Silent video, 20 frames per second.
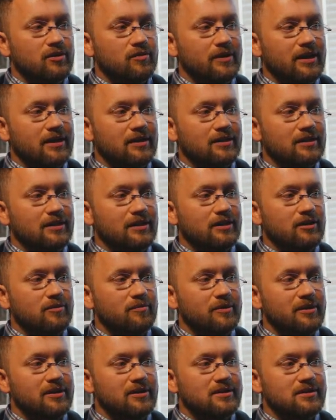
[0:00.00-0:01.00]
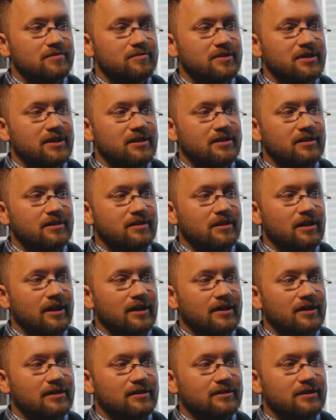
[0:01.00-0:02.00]
We had a little bit of some teeth
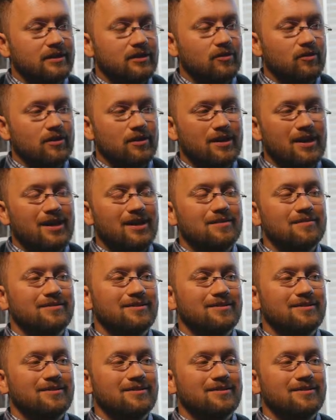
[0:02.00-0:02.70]
going on,